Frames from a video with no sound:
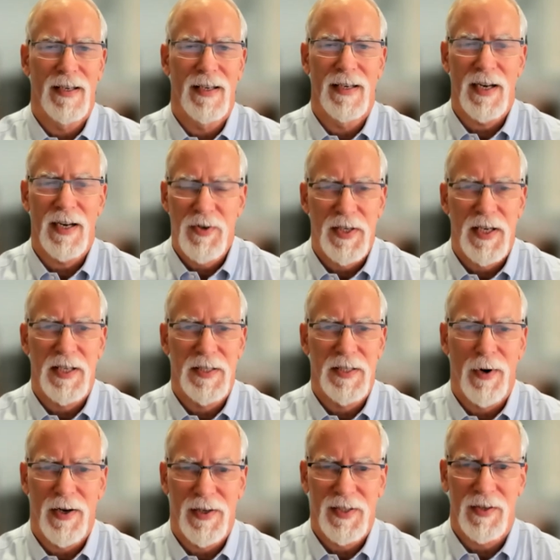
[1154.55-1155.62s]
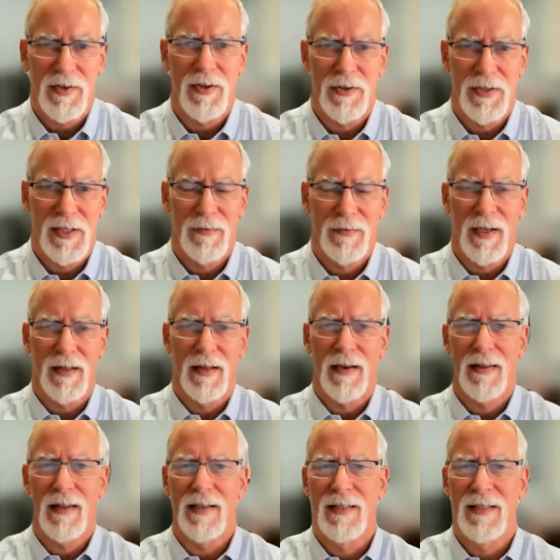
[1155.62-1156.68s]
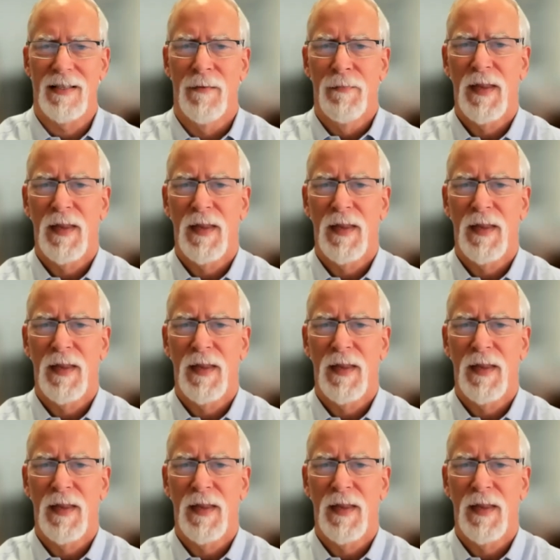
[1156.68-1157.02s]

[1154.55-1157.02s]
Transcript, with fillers: an exercise bicycle or something like this